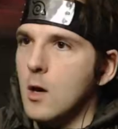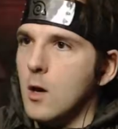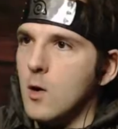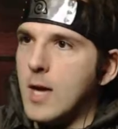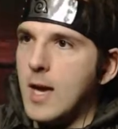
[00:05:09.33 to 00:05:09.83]

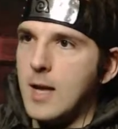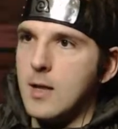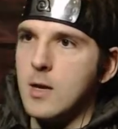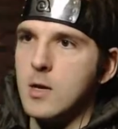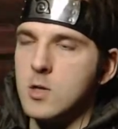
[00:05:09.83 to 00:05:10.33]
Okay,
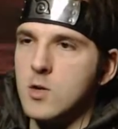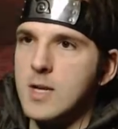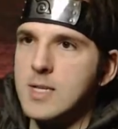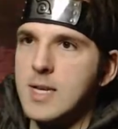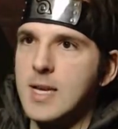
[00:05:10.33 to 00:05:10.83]
let's
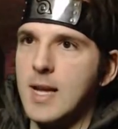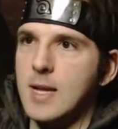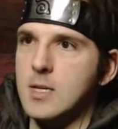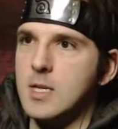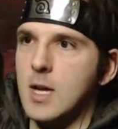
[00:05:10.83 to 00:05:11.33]
try
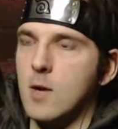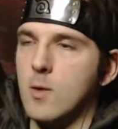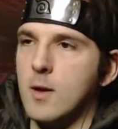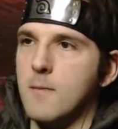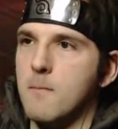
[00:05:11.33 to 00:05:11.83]
shall
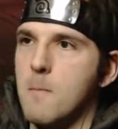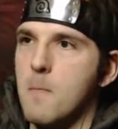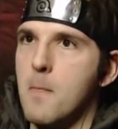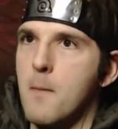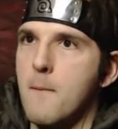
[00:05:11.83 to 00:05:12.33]

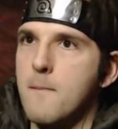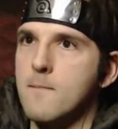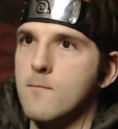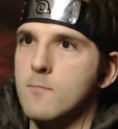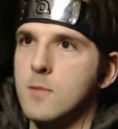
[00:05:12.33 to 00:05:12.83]

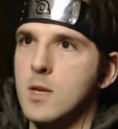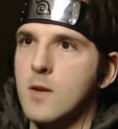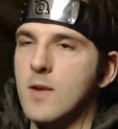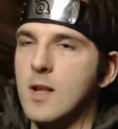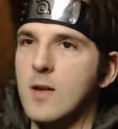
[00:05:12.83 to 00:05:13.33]
we?
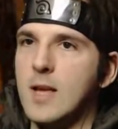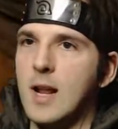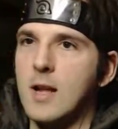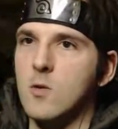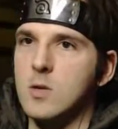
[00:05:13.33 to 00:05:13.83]
If I don't get,
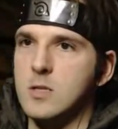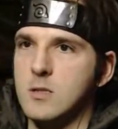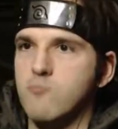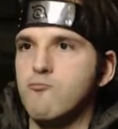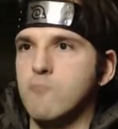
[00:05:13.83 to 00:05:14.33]
I can always.
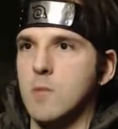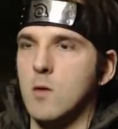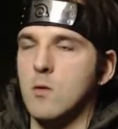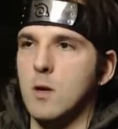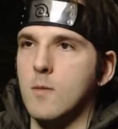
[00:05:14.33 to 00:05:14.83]

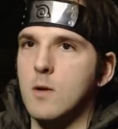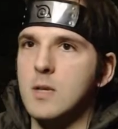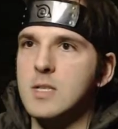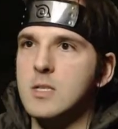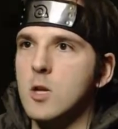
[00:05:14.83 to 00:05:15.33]
Cause
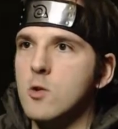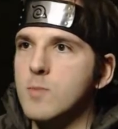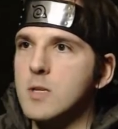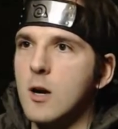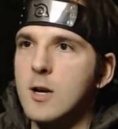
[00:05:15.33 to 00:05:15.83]
it's so bizarre.